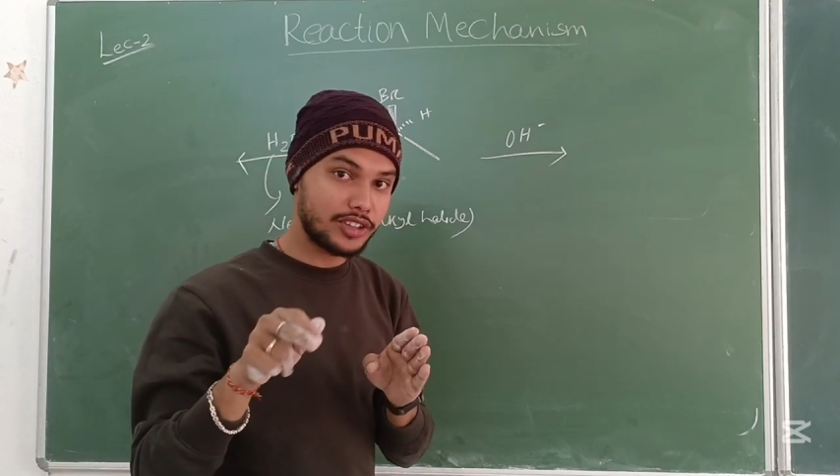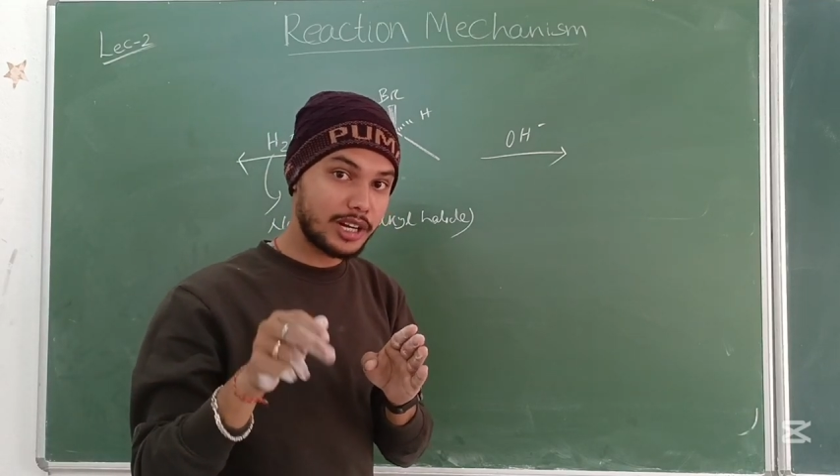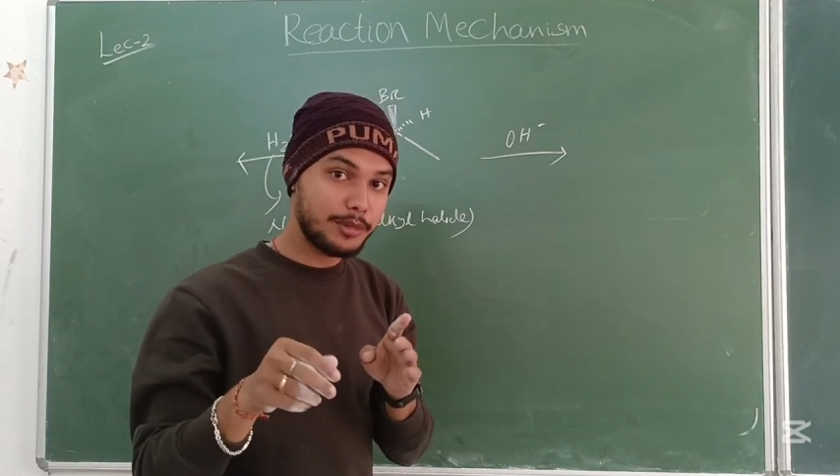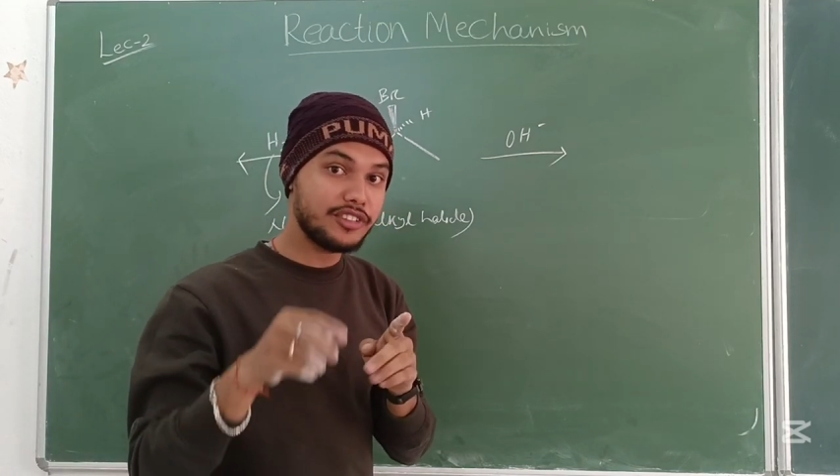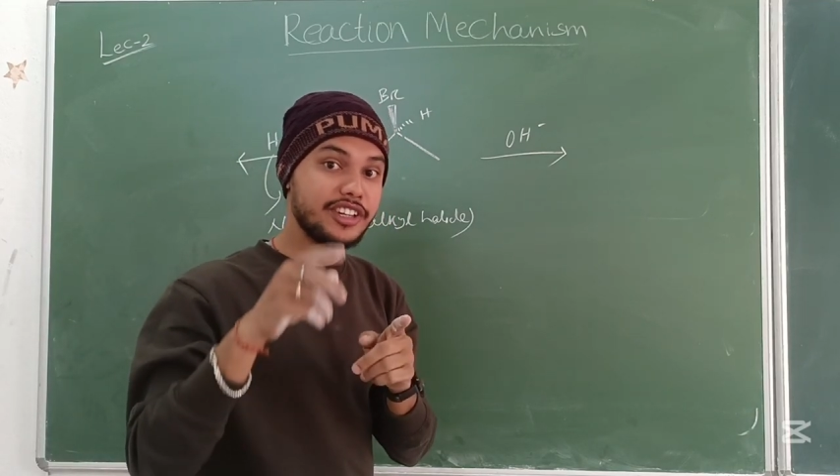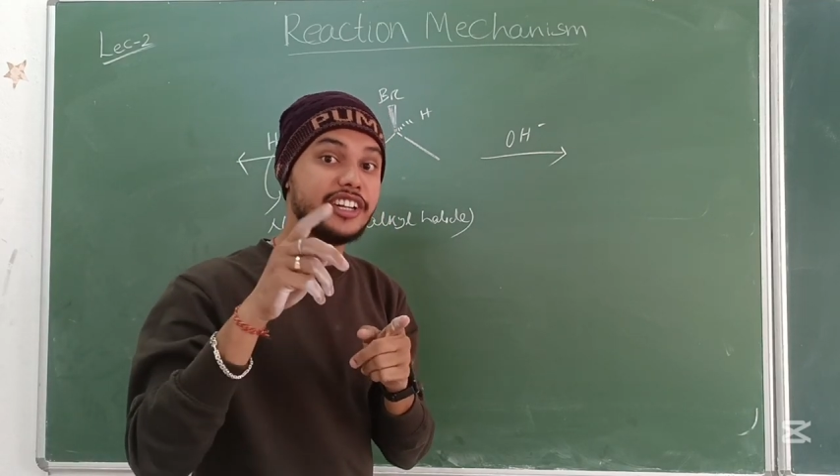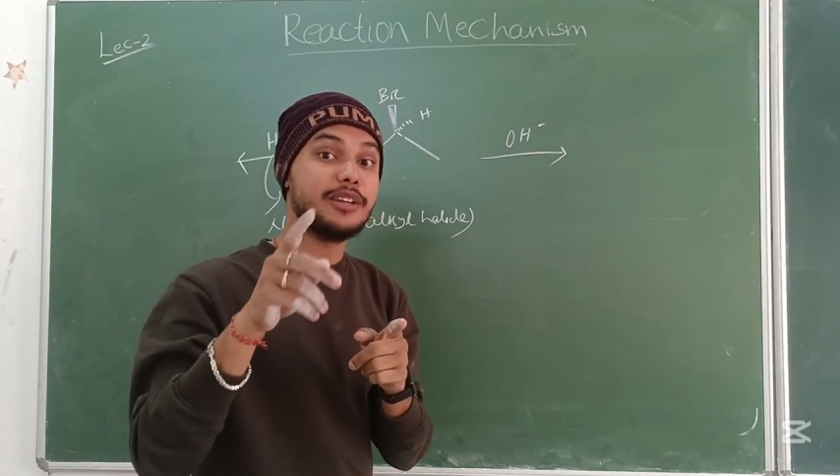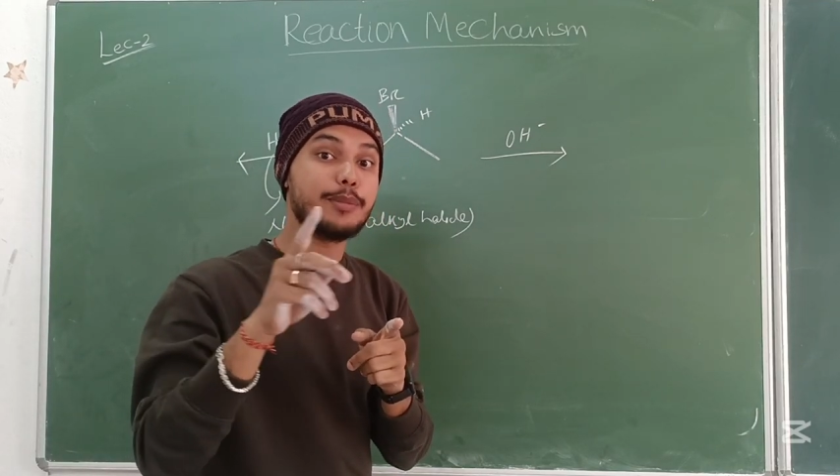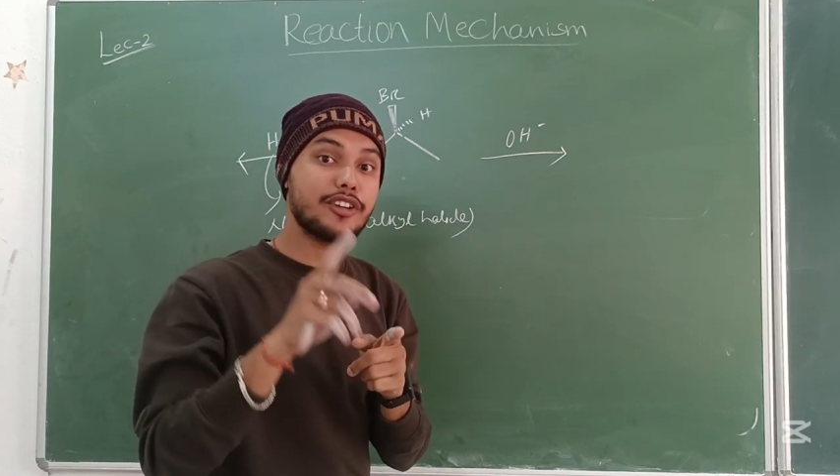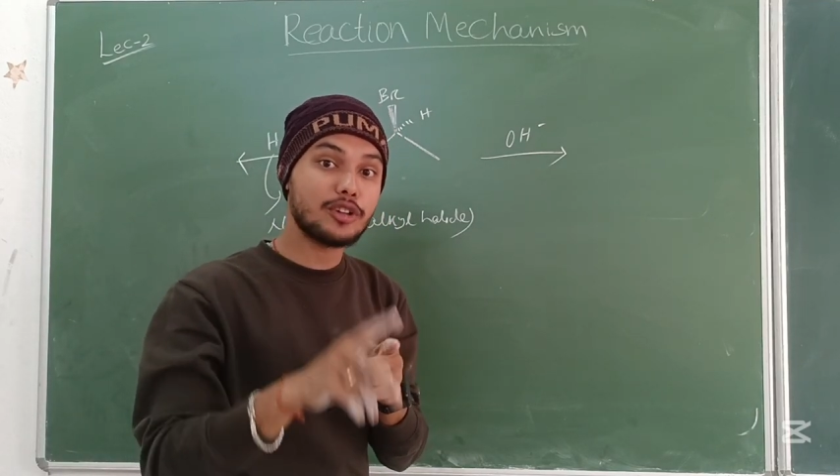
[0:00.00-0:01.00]
That means it
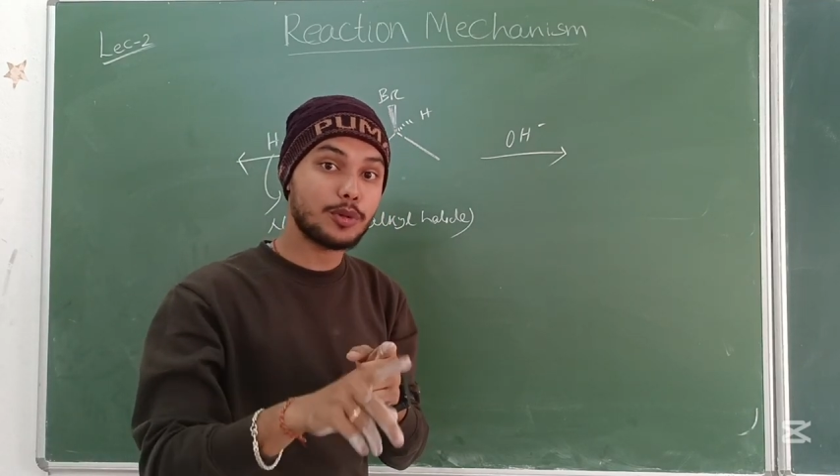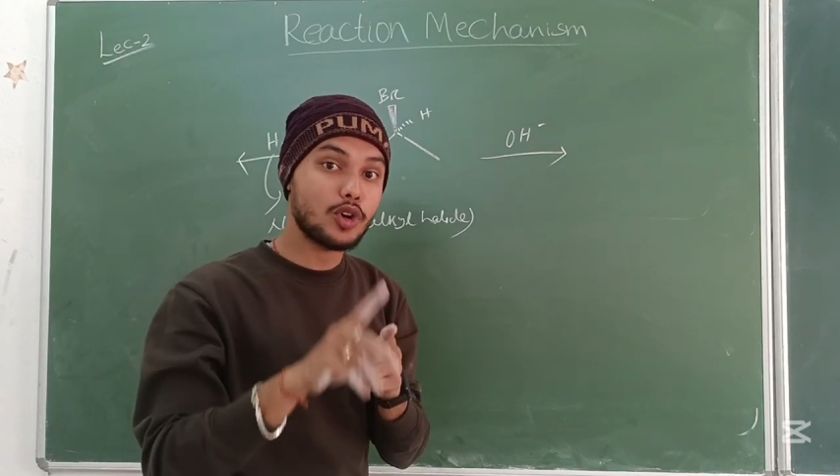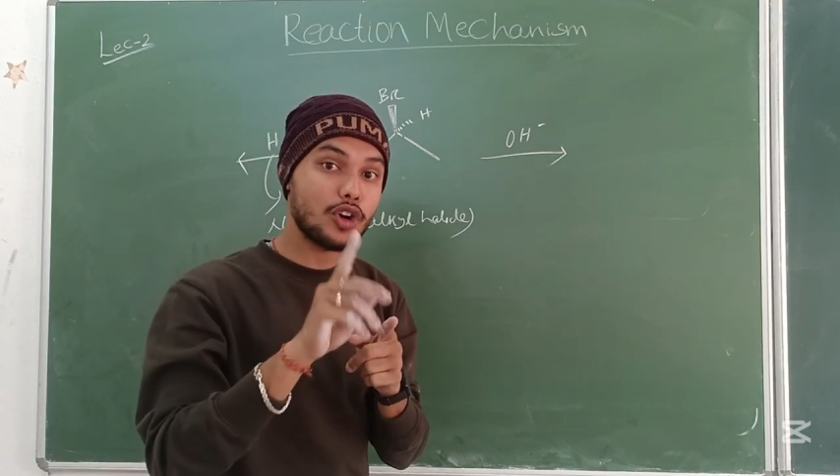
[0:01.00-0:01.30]
depends upon